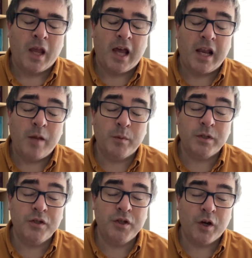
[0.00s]
And help us
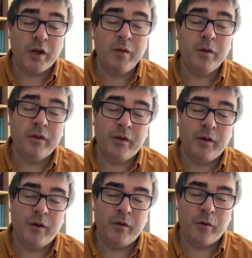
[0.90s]
to journey with
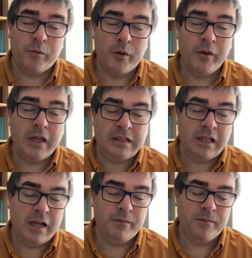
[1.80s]
you through this
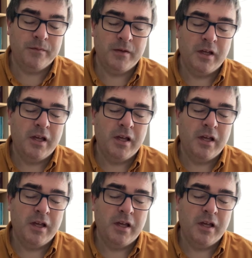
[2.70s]
life